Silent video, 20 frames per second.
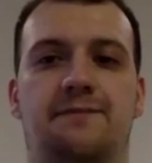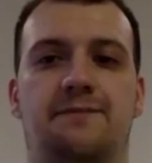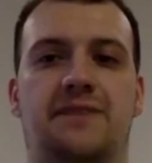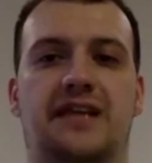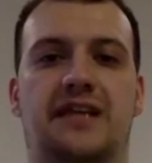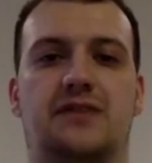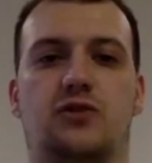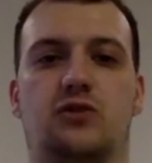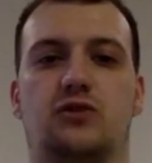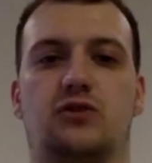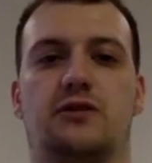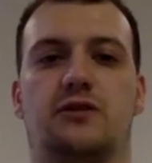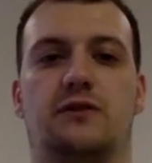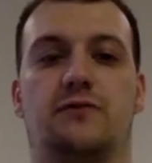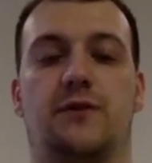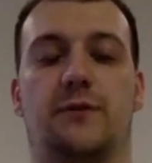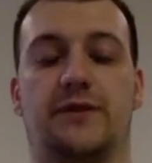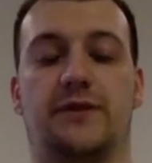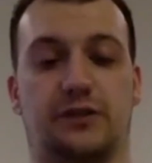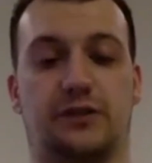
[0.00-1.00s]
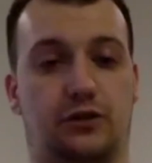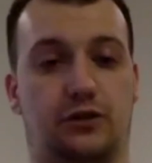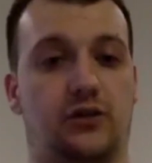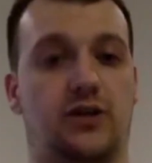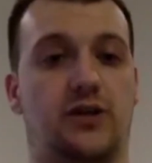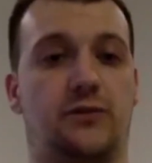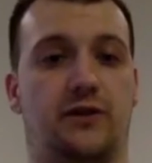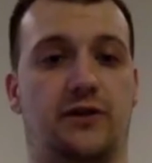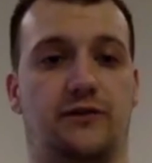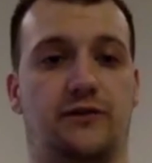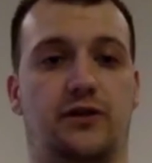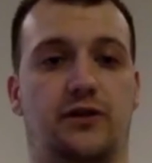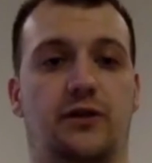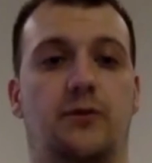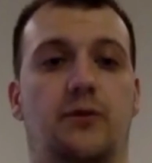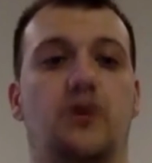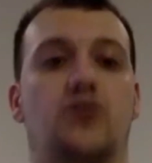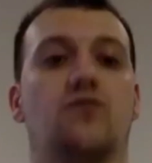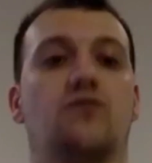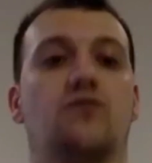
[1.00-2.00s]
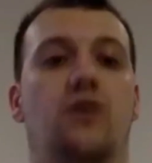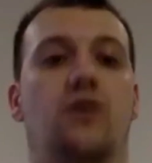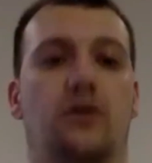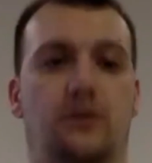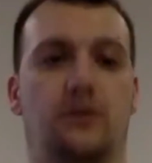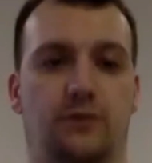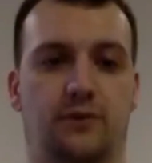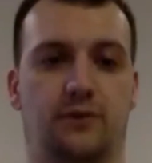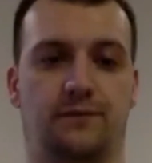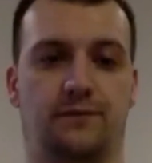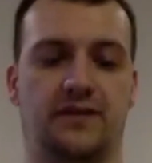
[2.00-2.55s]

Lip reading: is also from a security point of view the most vulnerable.